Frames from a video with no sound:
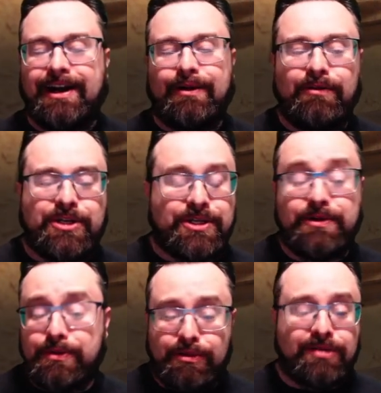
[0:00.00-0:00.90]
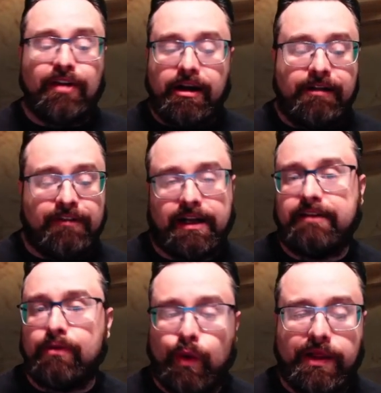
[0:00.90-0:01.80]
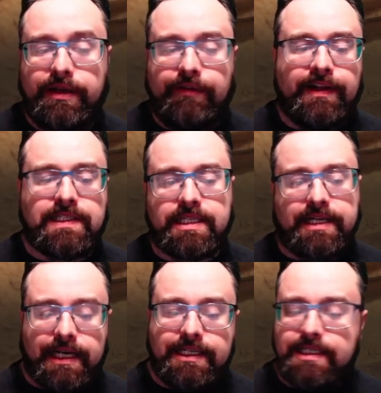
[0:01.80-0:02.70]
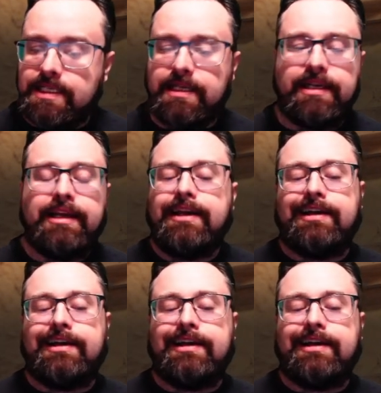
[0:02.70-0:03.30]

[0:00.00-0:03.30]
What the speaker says: which was very effective in one of the defenses that I did see.